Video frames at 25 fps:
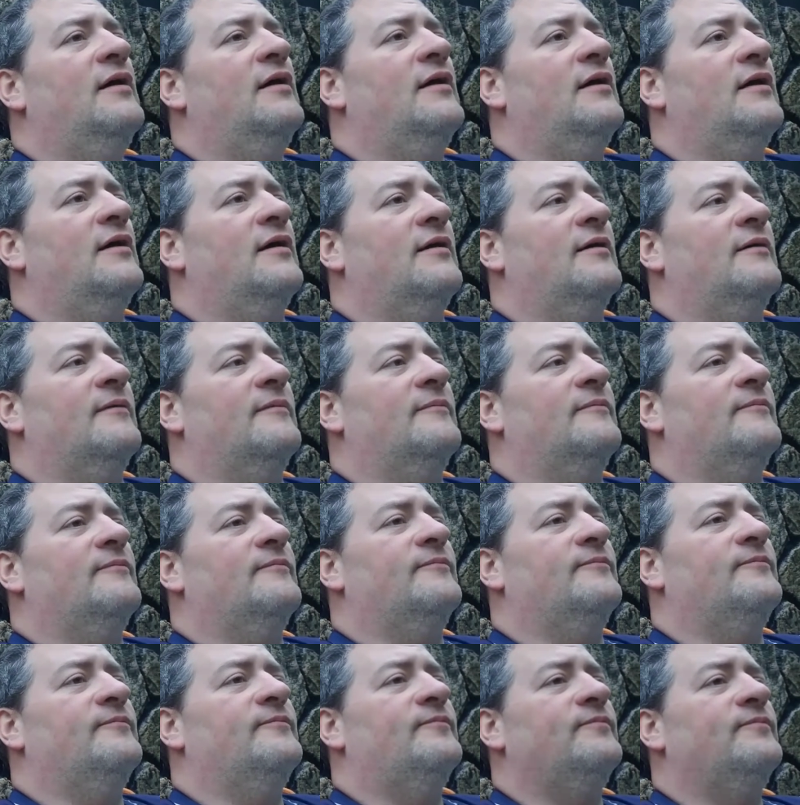
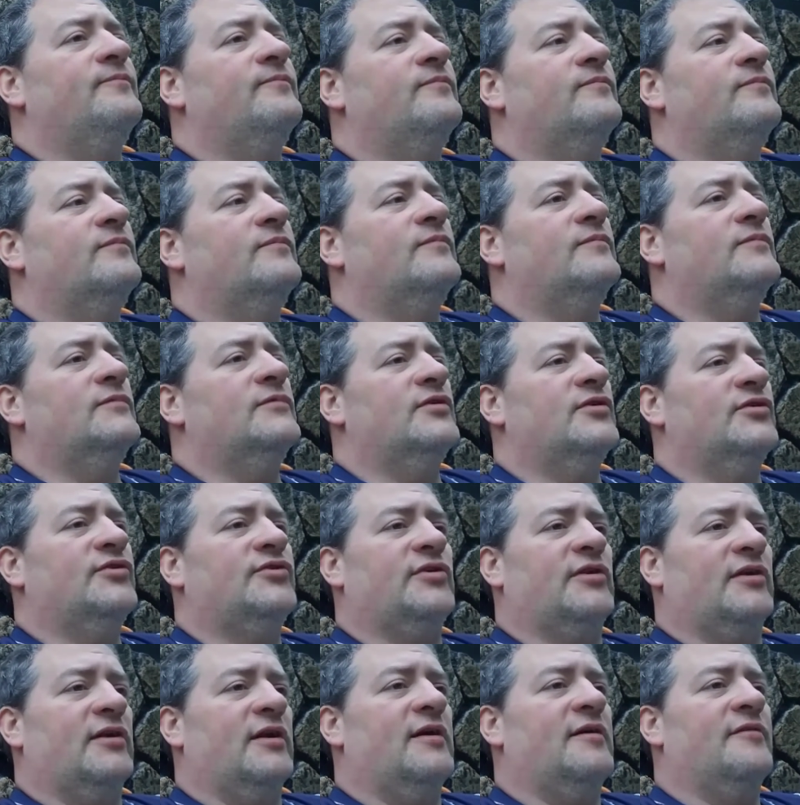Um,
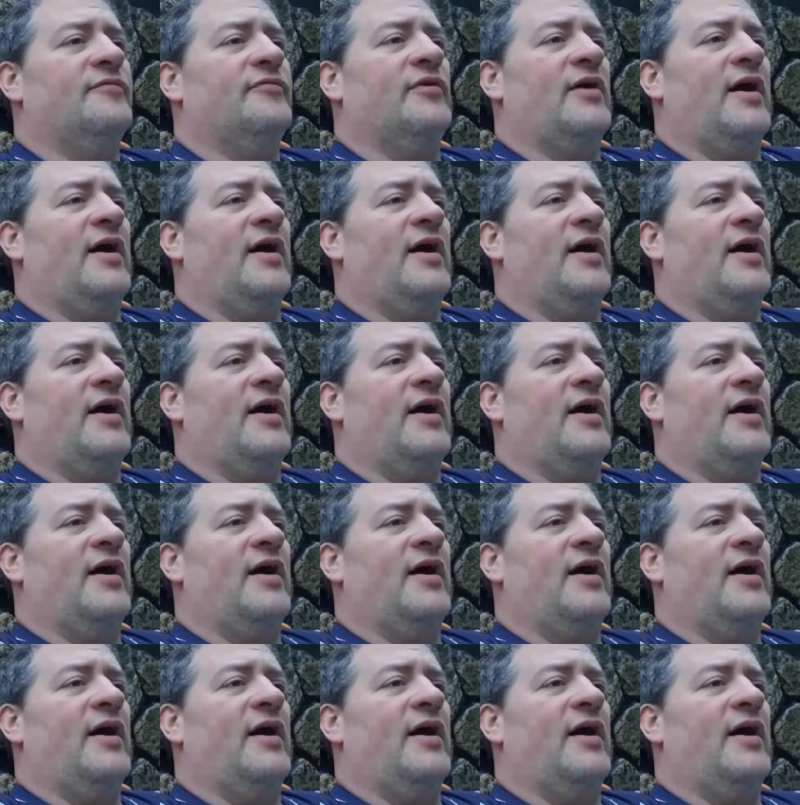just a love